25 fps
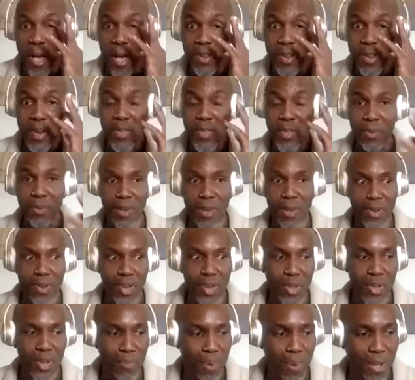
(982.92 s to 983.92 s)
Another
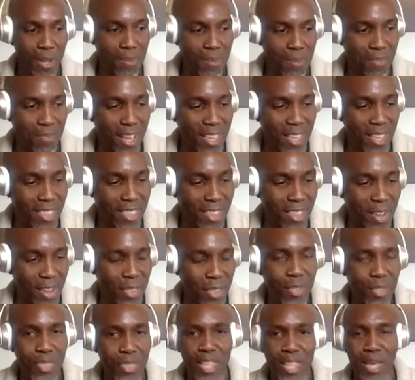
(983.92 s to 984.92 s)

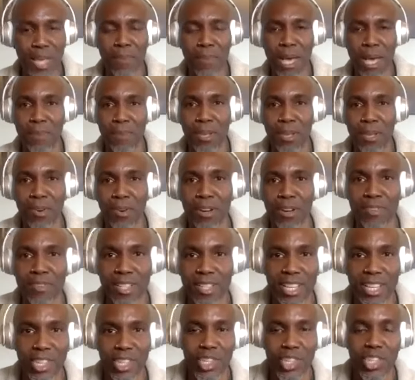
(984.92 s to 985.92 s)
thing that might be a
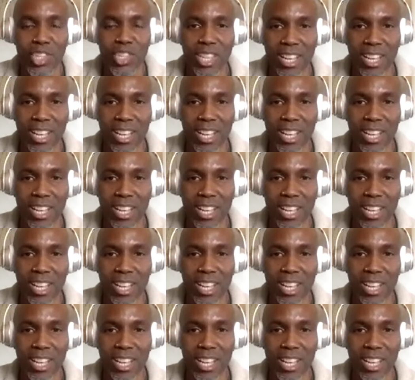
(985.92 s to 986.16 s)
revelation